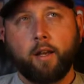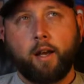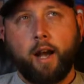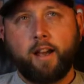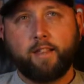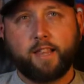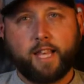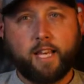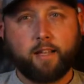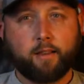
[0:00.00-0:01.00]
I
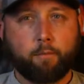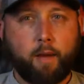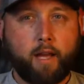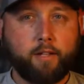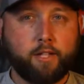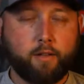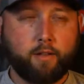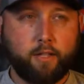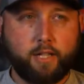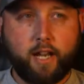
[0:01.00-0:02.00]
think
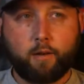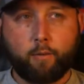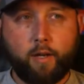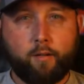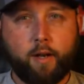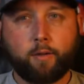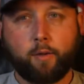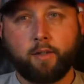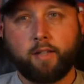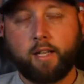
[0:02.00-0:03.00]
the Jackal Re-Range
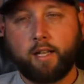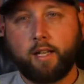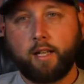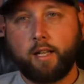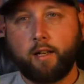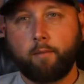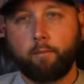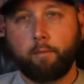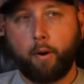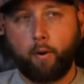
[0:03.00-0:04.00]
110 in
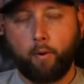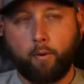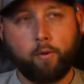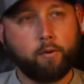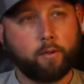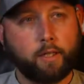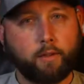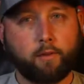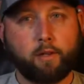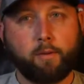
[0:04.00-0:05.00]
pearl is
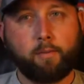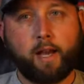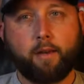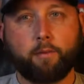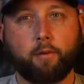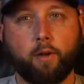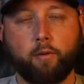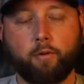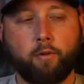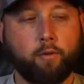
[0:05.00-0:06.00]
going to be my absolute
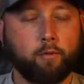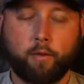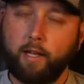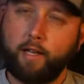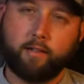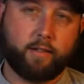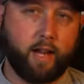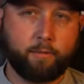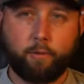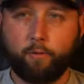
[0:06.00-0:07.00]
go-to. It is an
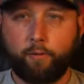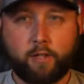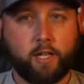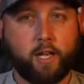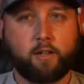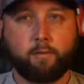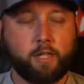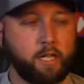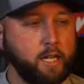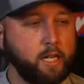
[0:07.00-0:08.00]
absolute fish catching
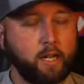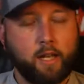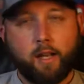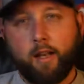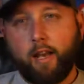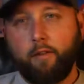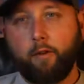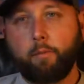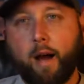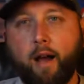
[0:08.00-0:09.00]
machine. If you
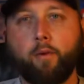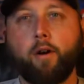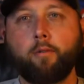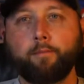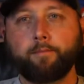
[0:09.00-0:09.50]
buy one,